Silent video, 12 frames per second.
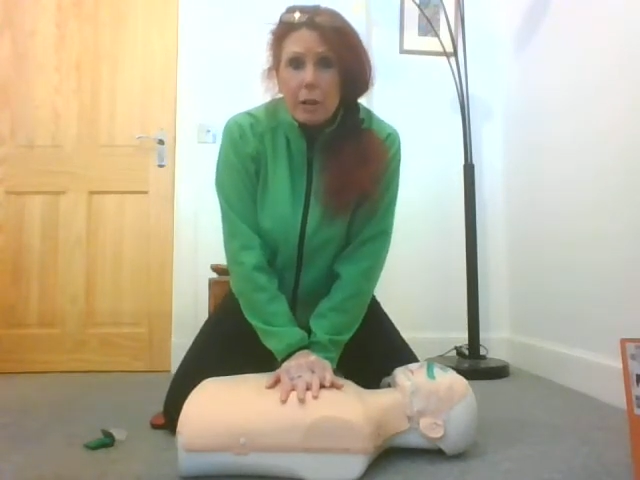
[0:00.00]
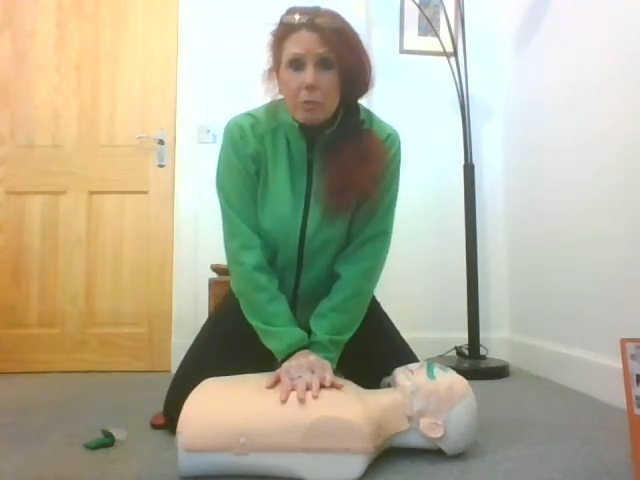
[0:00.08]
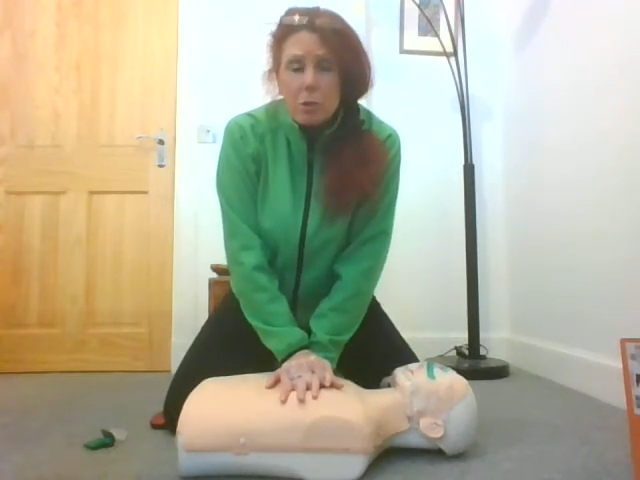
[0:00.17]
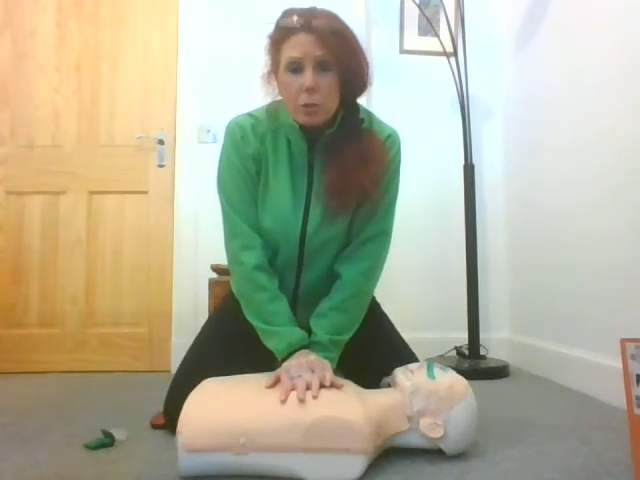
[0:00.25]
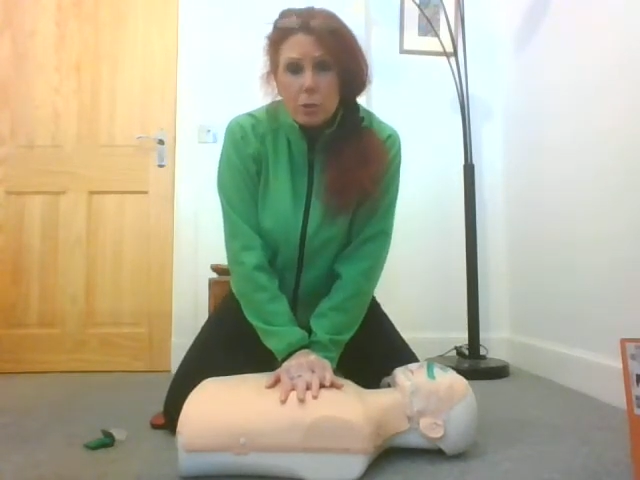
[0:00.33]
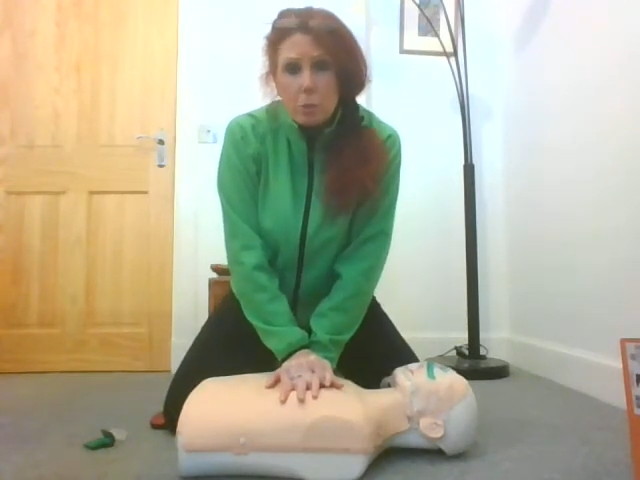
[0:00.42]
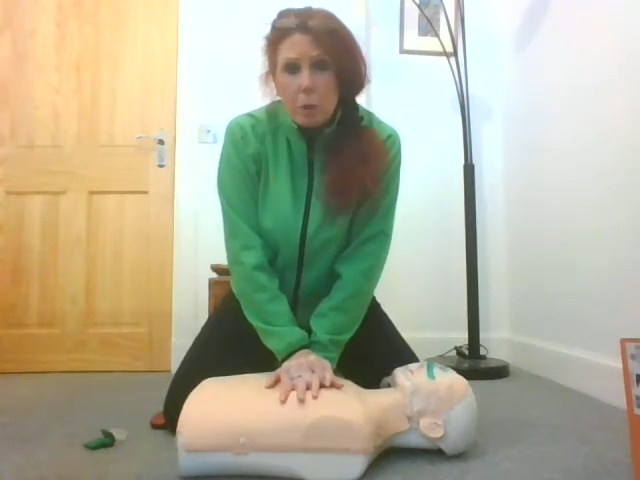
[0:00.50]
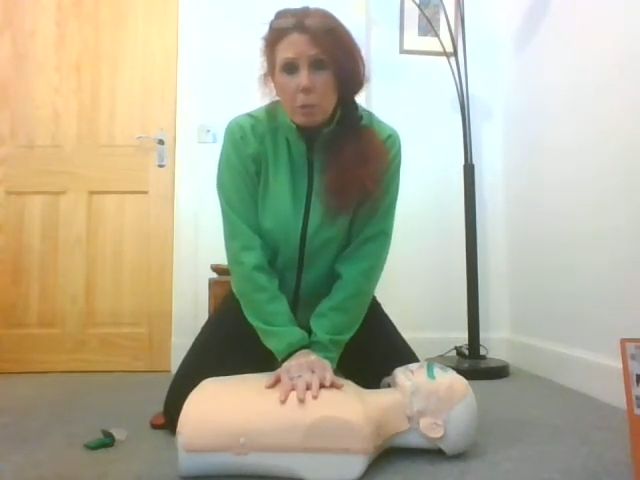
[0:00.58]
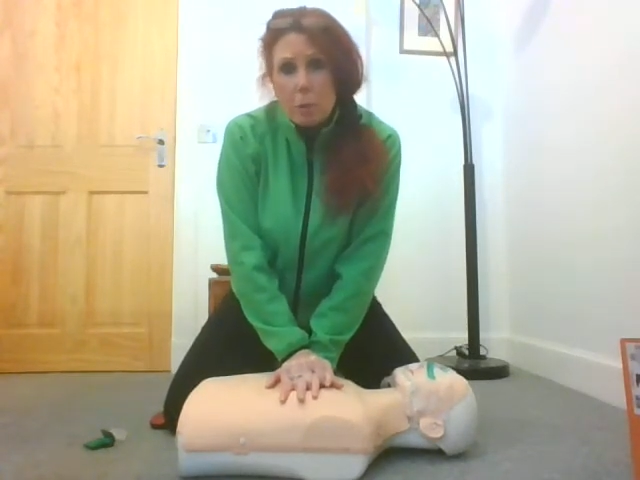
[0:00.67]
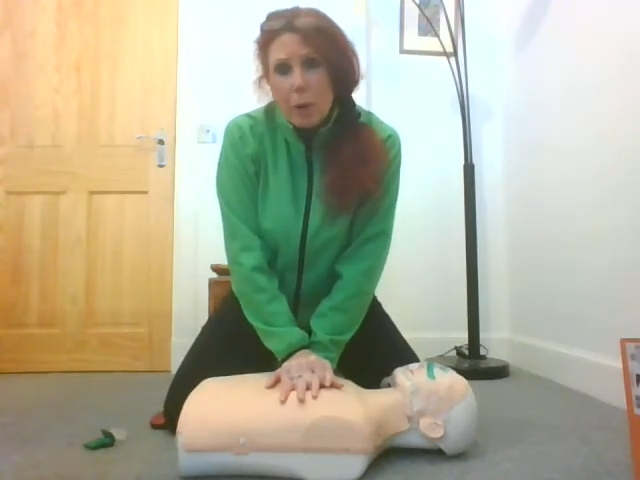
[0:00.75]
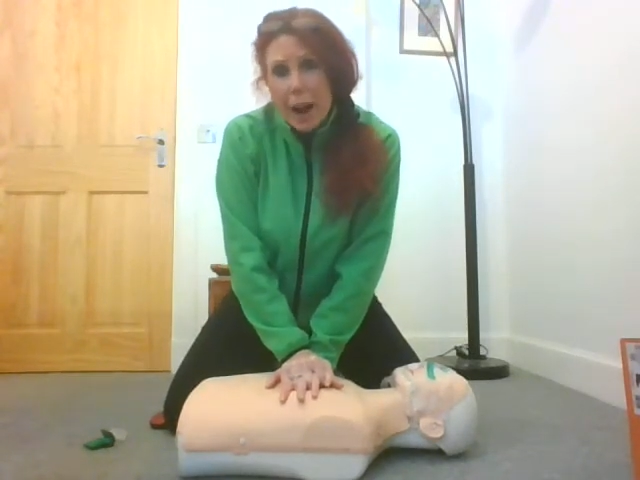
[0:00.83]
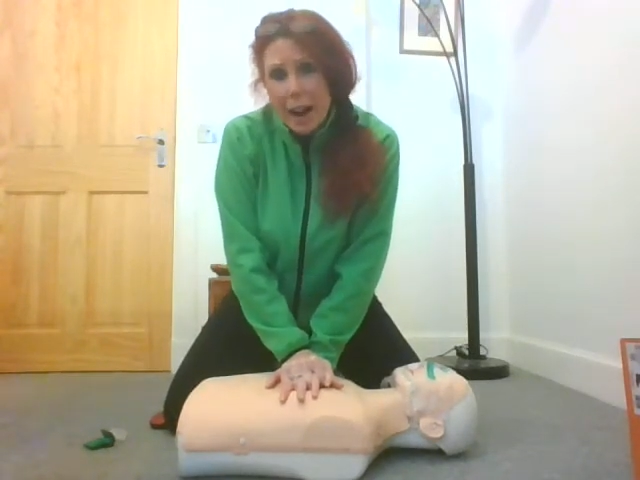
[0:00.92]
talk to
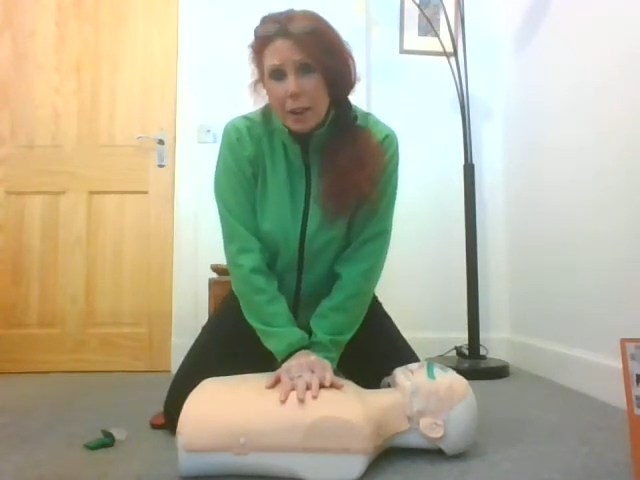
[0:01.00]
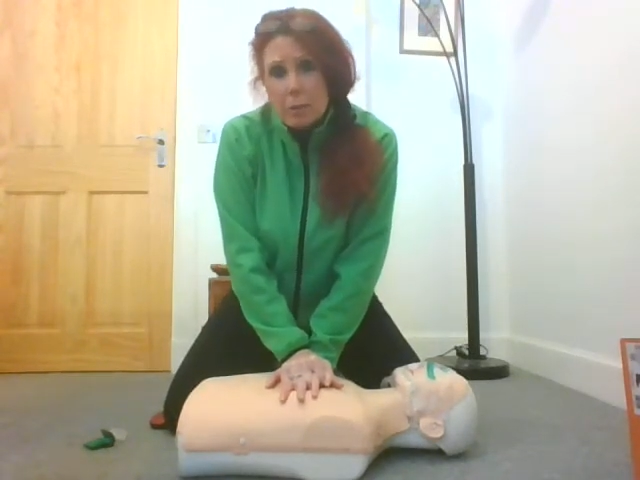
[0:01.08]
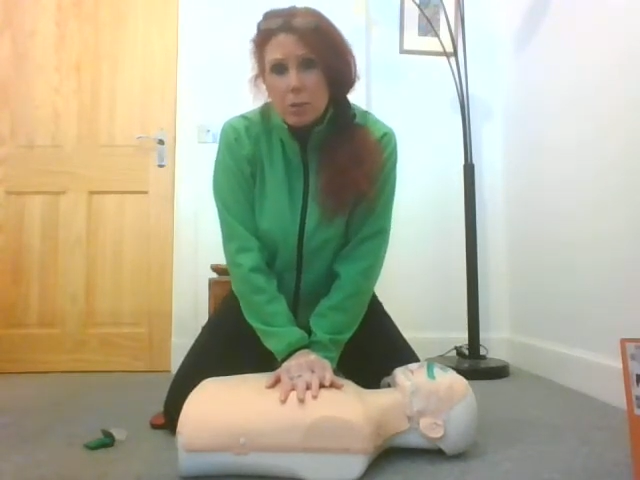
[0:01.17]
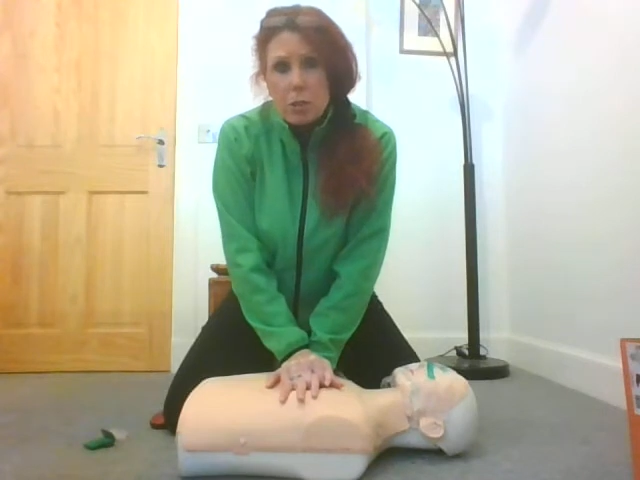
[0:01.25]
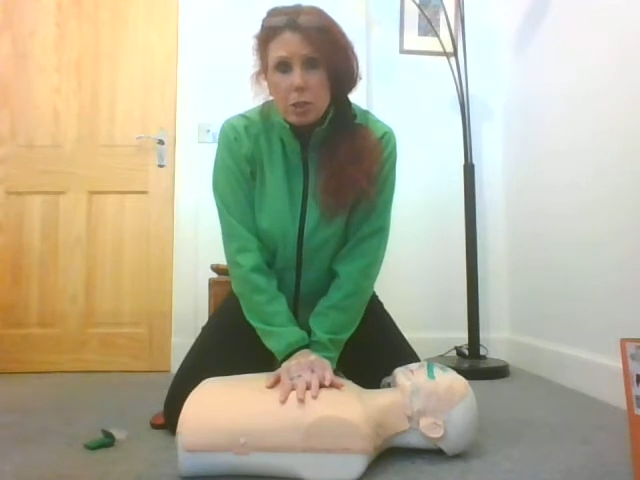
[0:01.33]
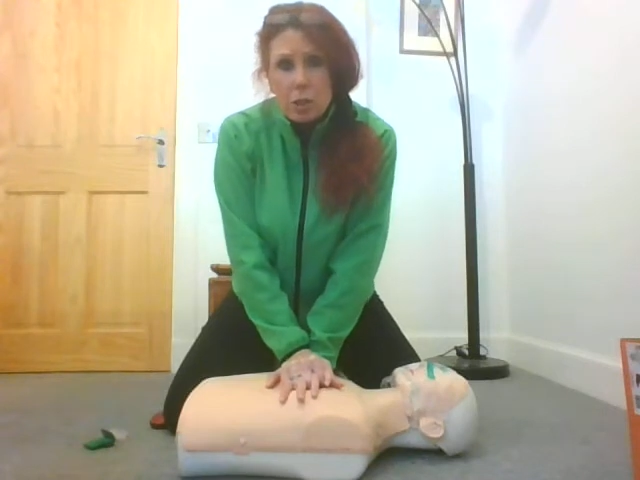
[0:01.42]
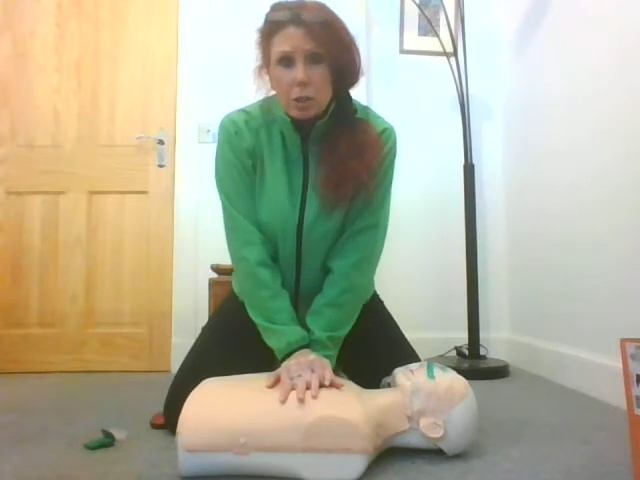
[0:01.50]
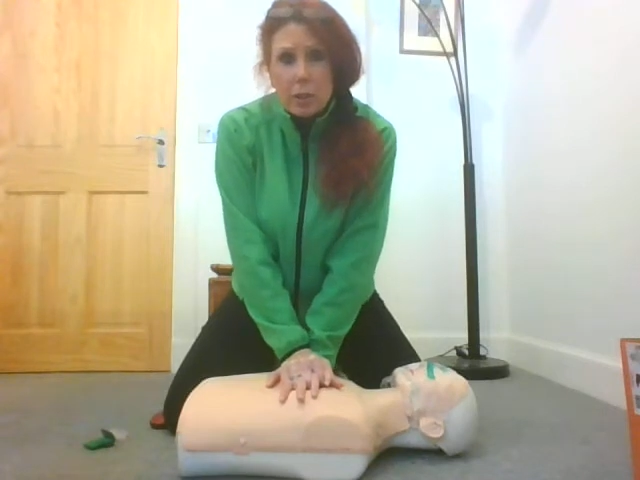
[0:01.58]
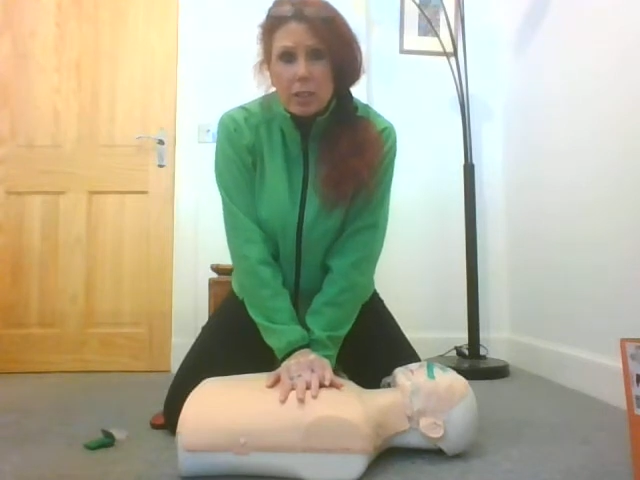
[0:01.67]
people how to do